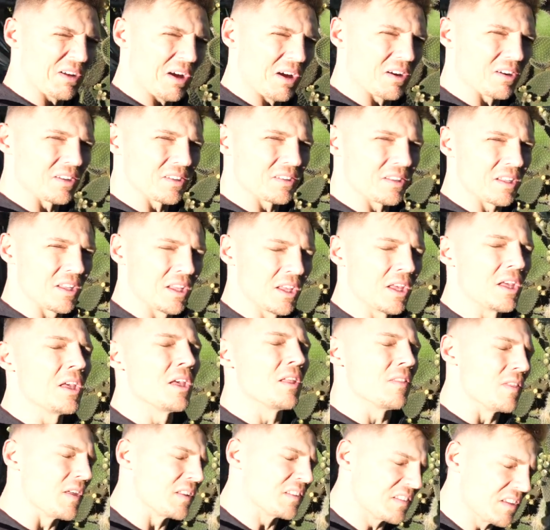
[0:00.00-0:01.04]
garden
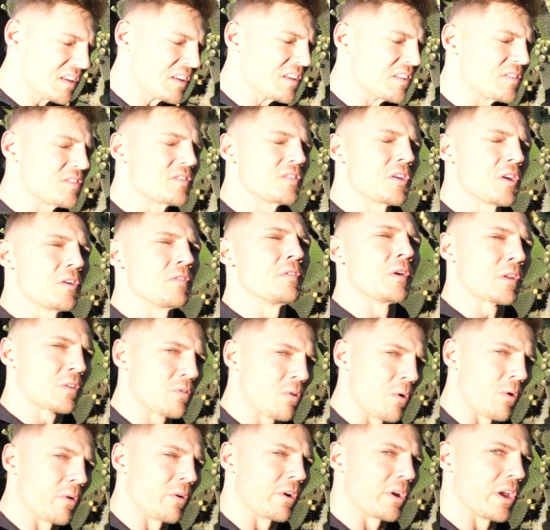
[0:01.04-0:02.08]
that is
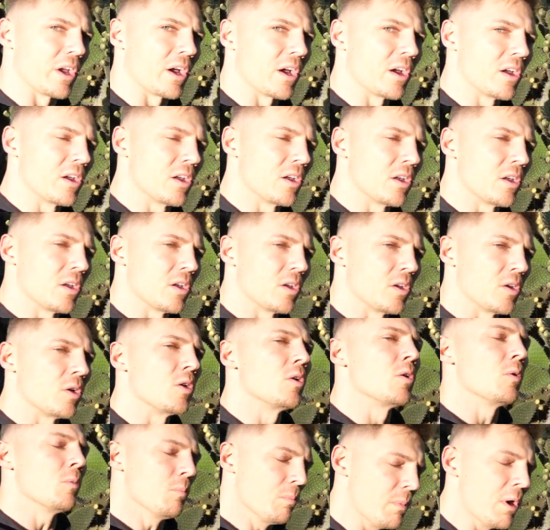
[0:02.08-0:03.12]
Victoria,
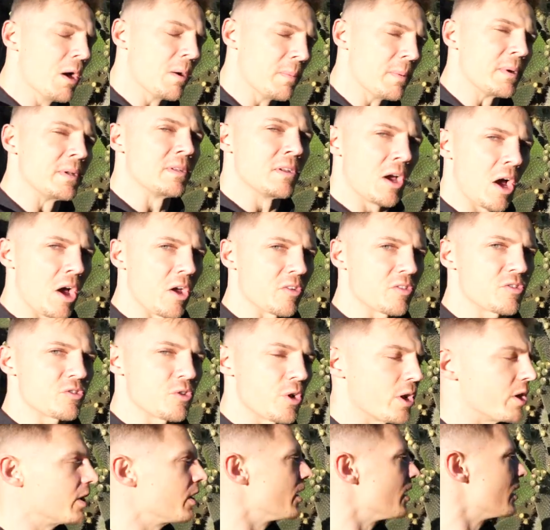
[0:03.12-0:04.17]
Melbourne,
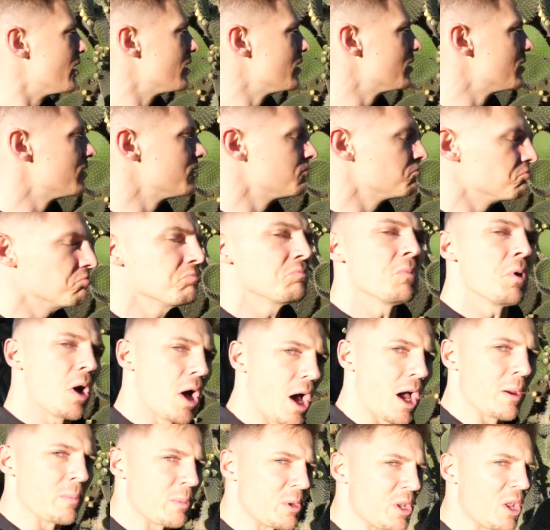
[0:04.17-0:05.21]
Australia.
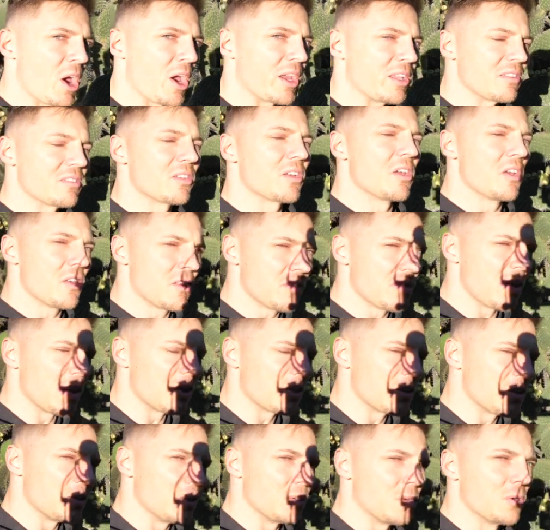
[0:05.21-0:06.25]
I'm a knight,
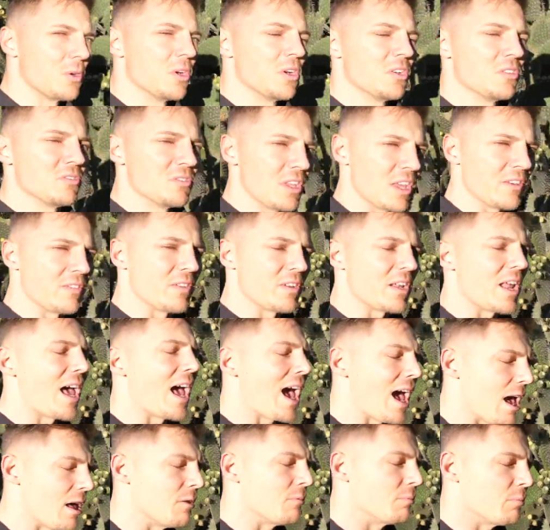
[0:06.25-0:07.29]
thank you, David
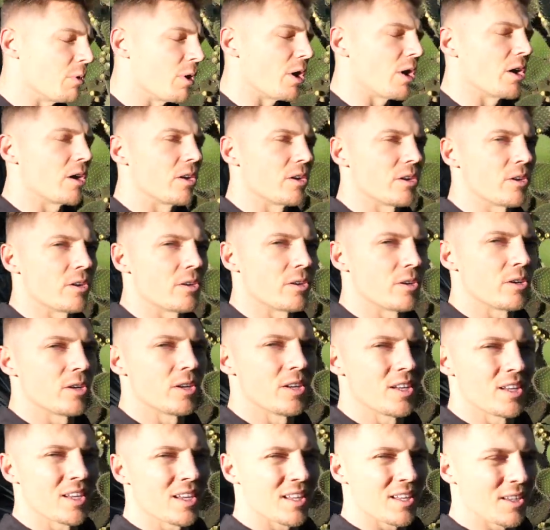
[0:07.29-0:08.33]
Attenborough.
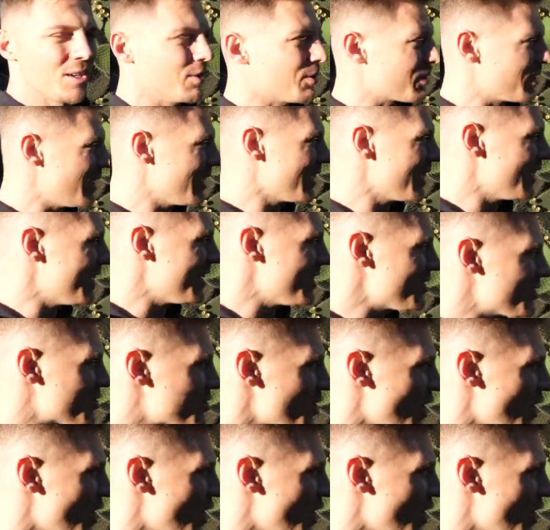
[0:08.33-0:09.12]
Yo, can I get his